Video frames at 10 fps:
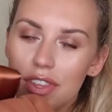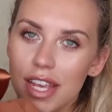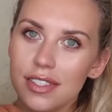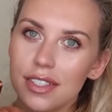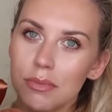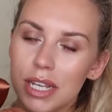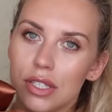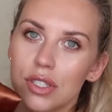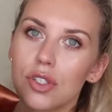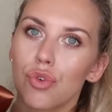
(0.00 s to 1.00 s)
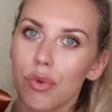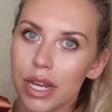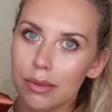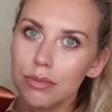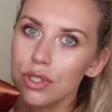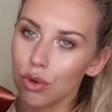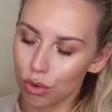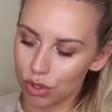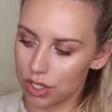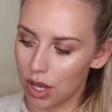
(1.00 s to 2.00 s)
This to me screams
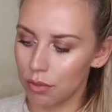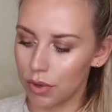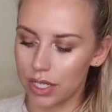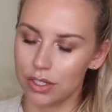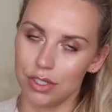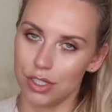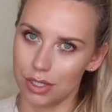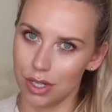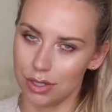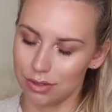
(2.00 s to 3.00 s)
autumn, which